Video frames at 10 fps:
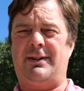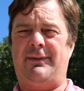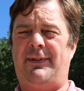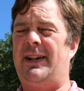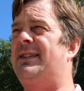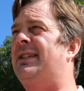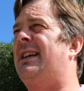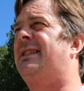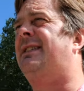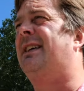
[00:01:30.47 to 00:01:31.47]

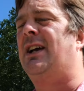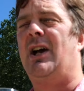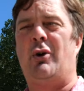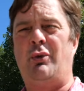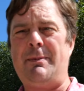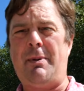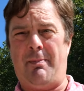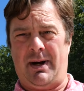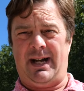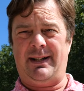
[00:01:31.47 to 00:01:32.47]
fantastic
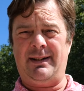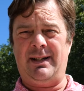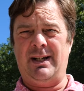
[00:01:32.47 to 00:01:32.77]
Reeperbahn,